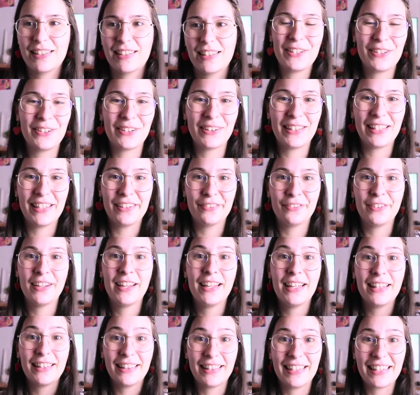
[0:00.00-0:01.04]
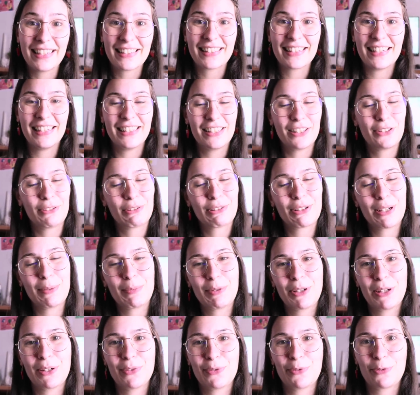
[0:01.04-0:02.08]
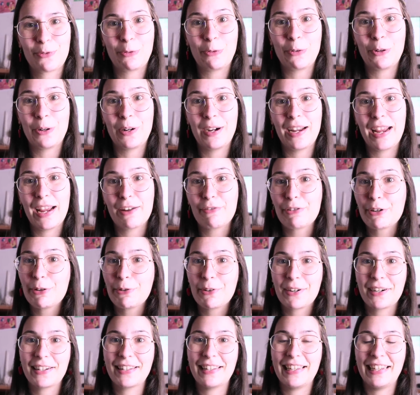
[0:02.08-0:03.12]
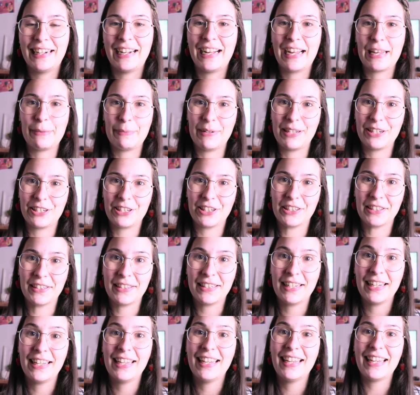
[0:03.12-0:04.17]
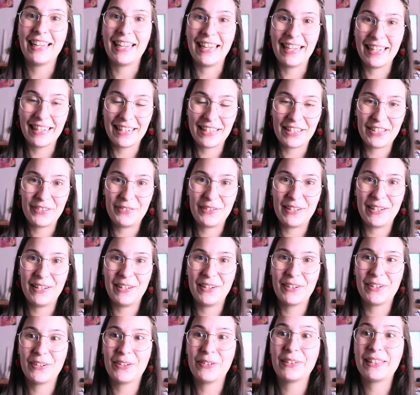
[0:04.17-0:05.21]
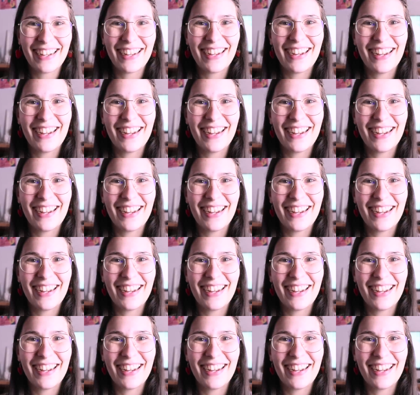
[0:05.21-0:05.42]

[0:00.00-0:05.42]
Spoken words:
I'm going to leave links in the description for everyone that I mentioned in this video.